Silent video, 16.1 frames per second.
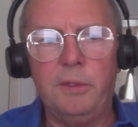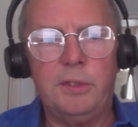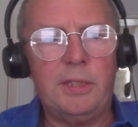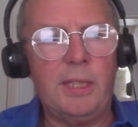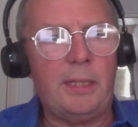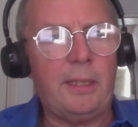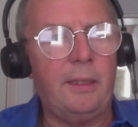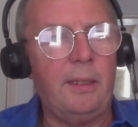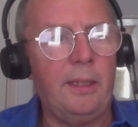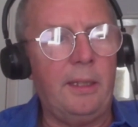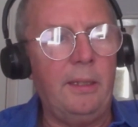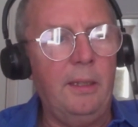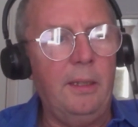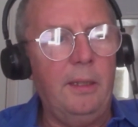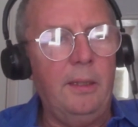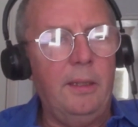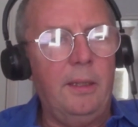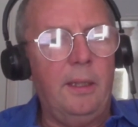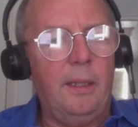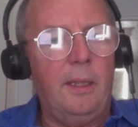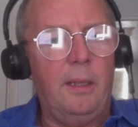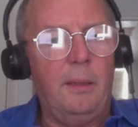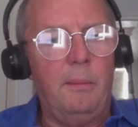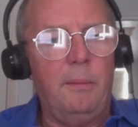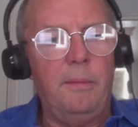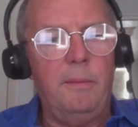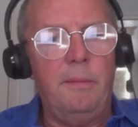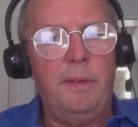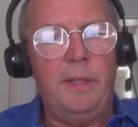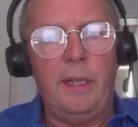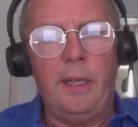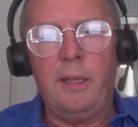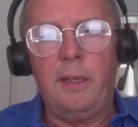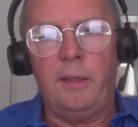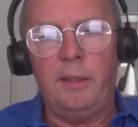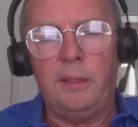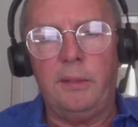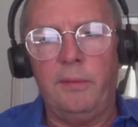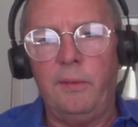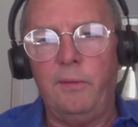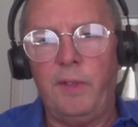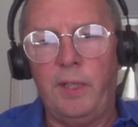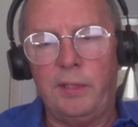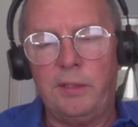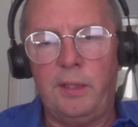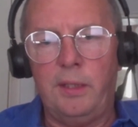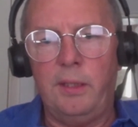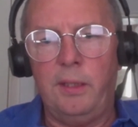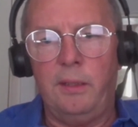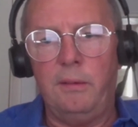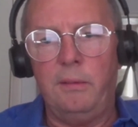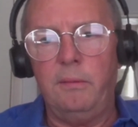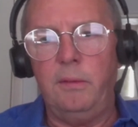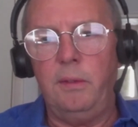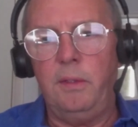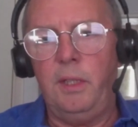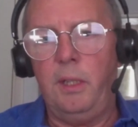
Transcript: Secondly, the airlines have invested in